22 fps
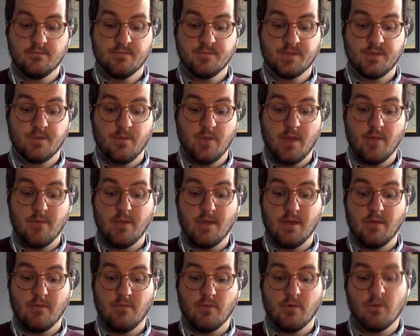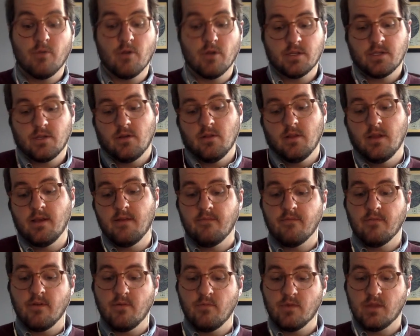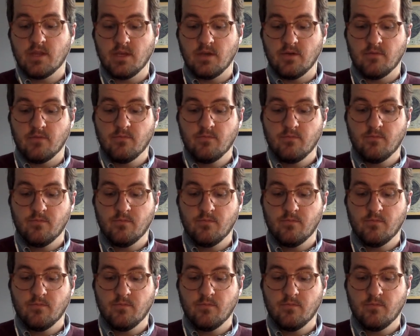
So maybe we weren't totally upfront with you,